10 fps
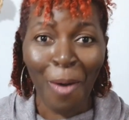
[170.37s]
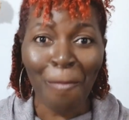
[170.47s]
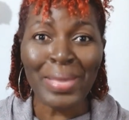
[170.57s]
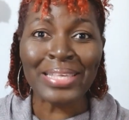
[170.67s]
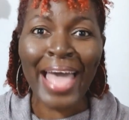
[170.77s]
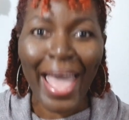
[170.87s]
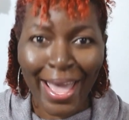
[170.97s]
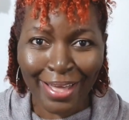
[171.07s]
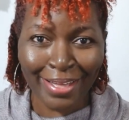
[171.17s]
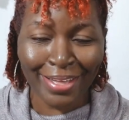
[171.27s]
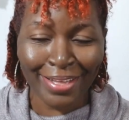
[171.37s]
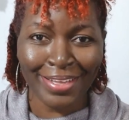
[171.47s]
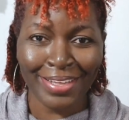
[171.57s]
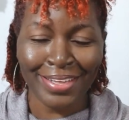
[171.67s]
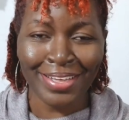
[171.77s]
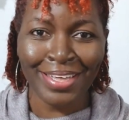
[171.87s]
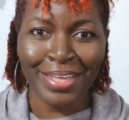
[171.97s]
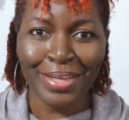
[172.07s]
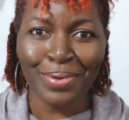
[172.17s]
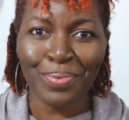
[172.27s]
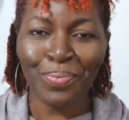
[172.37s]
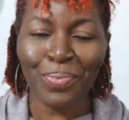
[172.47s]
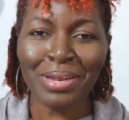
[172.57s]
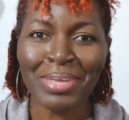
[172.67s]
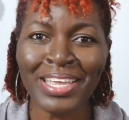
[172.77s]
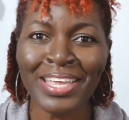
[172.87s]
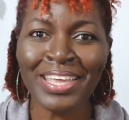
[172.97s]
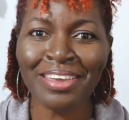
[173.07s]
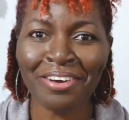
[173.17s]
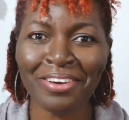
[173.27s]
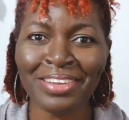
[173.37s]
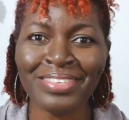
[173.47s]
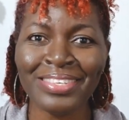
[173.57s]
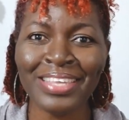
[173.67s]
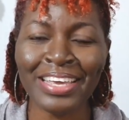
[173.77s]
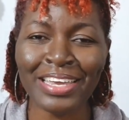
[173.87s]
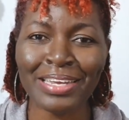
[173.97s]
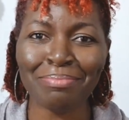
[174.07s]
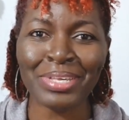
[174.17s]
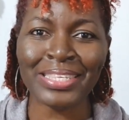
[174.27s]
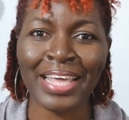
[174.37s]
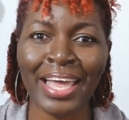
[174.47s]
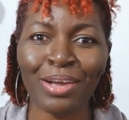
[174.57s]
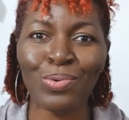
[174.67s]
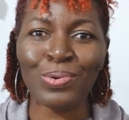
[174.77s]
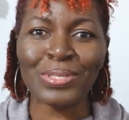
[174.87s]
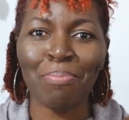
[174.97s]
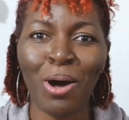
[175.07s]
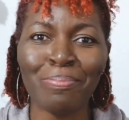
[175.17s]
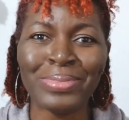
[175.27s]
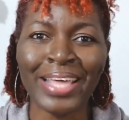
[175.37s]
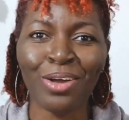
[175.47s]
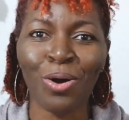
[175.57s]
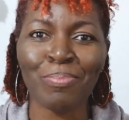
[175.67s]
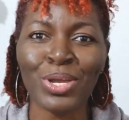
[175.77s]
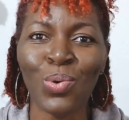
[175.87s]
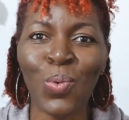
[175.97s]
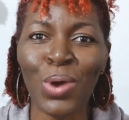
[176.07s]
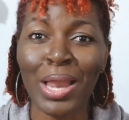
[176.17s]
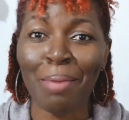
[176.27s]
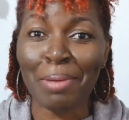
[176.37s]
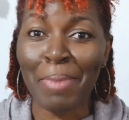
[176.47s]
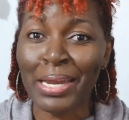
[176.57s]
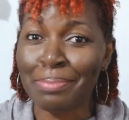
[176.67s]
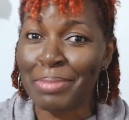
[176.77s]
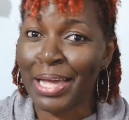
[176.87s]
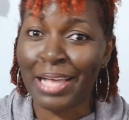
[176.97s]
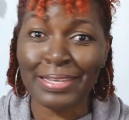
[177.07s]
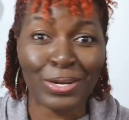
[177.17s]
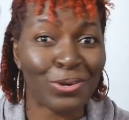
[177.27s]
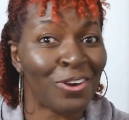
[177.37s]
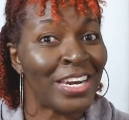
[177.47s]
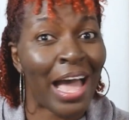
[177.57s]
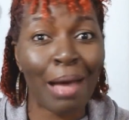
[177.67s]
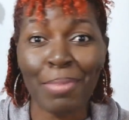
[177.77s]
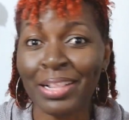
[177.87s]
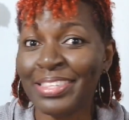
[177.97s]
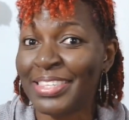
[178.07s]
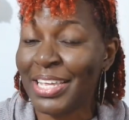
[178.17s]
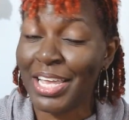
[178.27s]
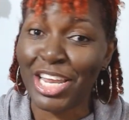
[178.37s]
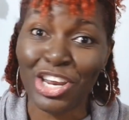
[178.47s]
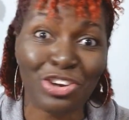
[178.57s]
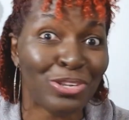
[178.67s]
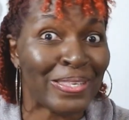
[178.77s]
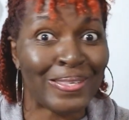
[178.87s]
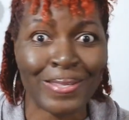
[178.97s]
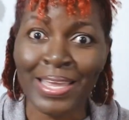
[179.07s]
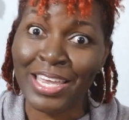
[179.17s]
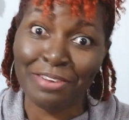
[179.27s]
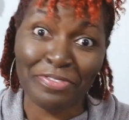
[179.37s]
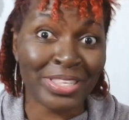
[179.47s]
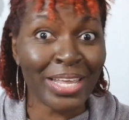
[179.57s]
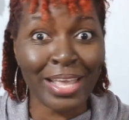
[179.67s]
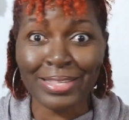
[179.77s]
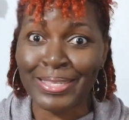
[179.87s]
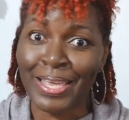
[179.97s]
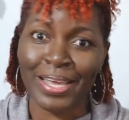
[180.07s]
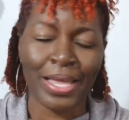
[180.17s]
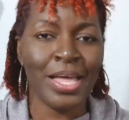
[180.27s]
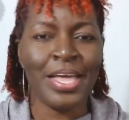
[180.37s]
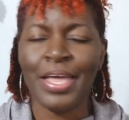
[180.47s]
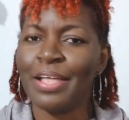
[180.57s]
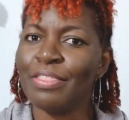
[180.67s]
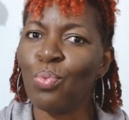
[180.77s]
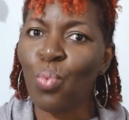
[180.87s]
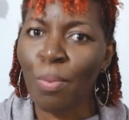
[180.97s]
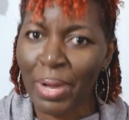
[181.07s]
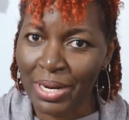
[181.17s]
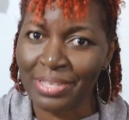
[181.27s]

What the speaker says: Me say, when me hear the singing, me say goosebump take up the whole of my body, because I don't know normal singing and I just singing for singing sake. The woman